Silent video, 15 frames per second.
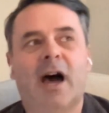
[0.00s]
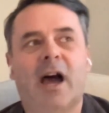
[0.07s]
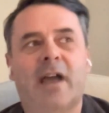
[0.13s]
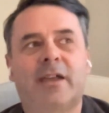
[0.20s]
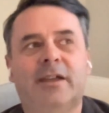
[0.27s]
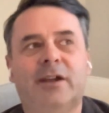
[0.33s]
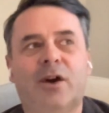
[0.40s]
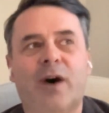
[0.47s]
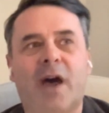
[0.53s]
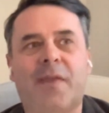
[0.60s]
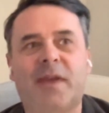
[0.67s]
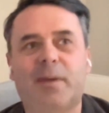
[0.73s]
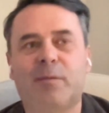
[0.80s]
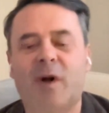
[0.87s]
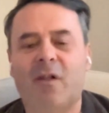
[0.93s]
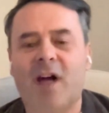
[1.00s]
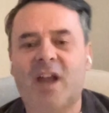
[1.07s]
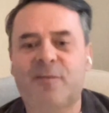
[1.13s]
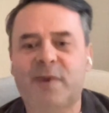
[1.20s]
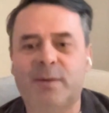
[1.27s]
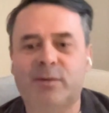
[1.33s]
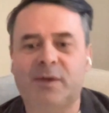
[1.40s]
I think a
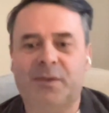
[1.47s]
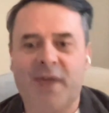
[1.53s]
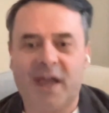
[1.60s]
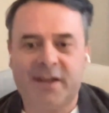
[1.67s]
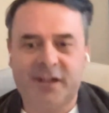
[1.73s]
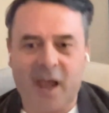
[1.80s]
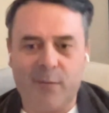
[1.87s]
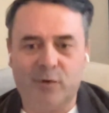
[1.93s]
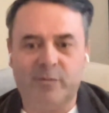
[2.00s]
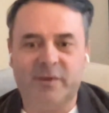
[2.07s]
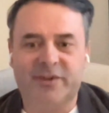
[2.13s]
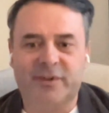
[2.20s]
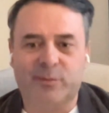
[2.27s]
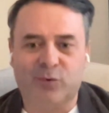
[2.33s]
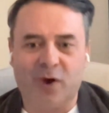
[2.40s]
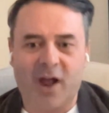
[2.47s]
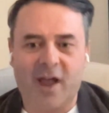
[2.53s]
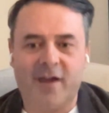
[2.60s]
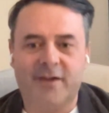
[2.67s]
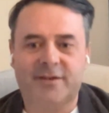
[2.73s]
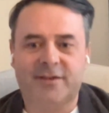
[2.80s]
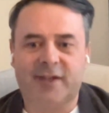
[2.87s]
lot of people at that time would be
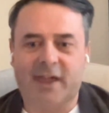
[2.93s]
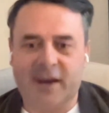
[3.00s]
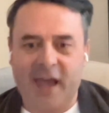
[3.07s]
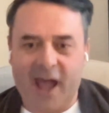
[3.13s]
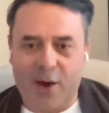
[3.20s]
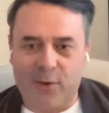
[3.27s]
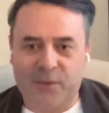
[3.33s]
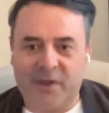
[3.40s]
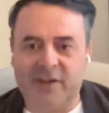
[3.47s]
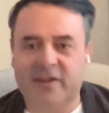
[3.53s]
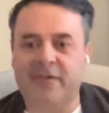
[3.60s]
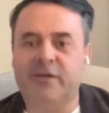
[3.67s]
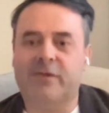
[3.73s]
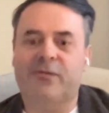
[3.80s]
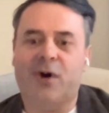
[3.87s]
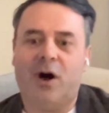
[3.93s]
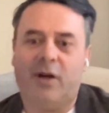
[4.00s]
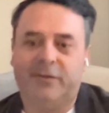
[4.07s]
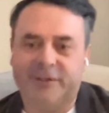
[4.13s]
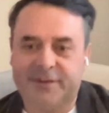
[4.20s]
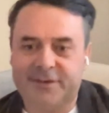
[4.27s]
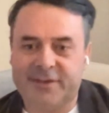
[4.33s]
surprised at how things have
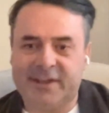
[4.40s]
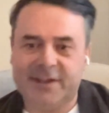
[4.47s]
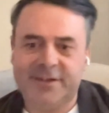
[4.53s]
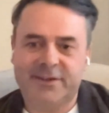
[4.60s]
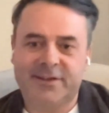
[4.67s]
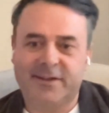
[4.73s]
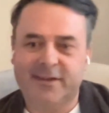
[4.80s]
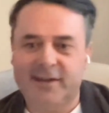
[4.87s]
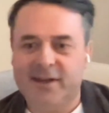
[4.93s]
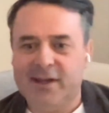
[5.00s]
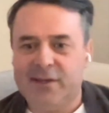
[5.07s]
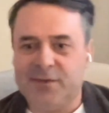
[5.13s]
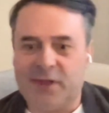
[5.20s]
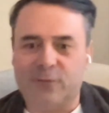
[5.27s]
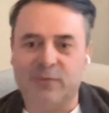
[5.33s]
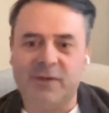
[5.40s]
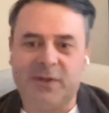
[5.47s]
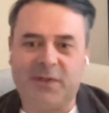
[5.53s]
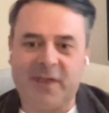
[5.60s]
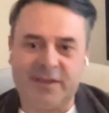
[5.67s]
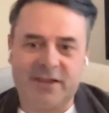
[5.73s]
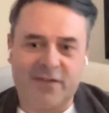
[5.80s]
evolved since. That
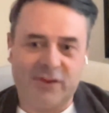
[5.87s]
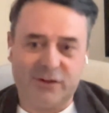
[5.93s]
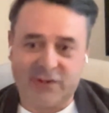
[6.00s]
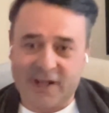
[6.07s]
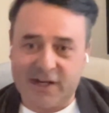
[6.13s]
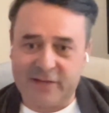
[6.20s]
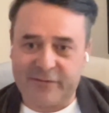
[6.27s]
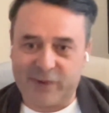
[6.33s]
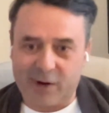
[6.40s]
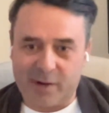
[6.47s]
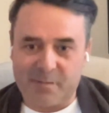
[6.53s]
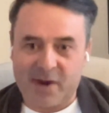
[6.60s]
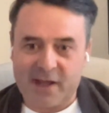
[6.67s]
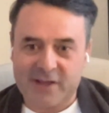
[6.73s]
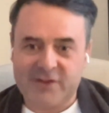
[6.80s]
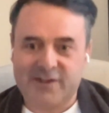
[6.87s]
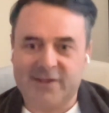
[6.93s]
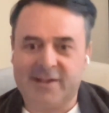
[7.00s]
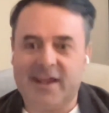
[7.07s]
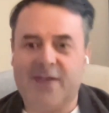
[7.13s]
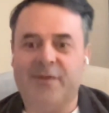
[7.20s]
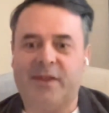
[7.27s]
really things haven't changed very much,
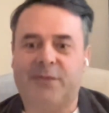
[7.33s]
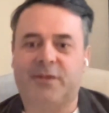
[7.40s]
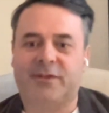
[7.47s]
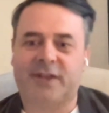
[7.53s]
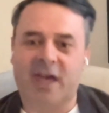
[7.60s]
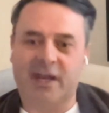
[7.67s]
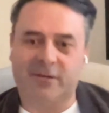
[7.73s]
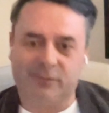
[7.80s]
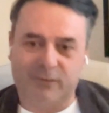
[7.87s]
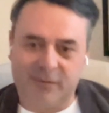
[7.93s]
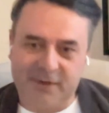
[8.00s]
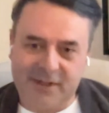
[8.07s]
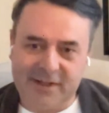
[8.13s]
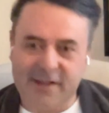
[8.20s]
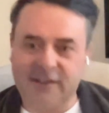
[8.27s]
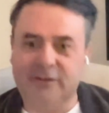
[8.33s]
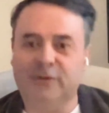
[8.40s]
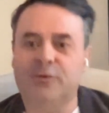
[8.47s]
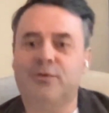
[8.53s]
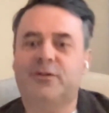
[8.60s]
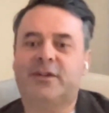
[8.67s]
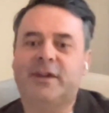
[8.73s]
and like this kind of
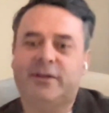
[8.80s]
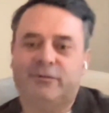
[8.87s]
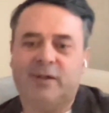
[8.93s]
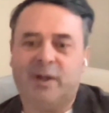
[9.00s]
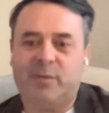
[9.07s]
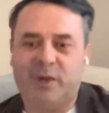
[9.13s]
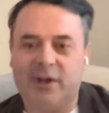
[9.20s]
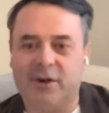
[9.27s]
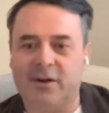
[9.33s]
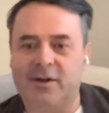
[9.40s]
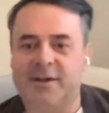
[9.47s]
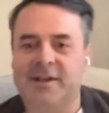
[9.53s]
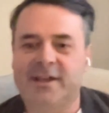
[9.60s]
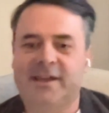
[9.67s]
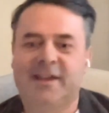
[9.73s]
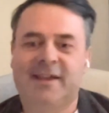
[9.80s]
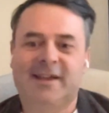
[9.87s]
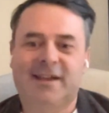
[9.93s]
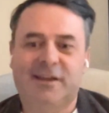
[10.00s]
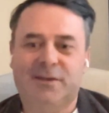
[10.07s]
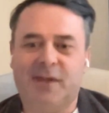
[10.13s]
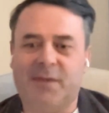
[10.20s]
illusion has reappeared
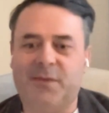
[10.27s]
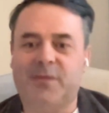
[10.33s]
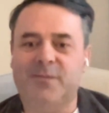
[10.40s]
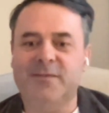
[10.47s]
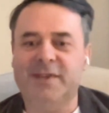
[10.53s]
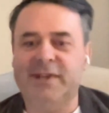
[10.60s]
that